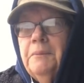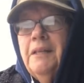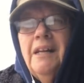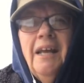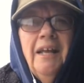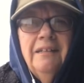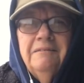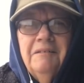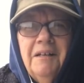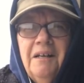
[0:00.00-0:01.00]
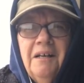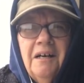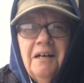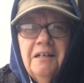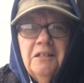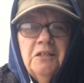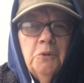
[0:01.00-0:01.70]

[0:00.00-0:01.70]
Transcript: But then I had a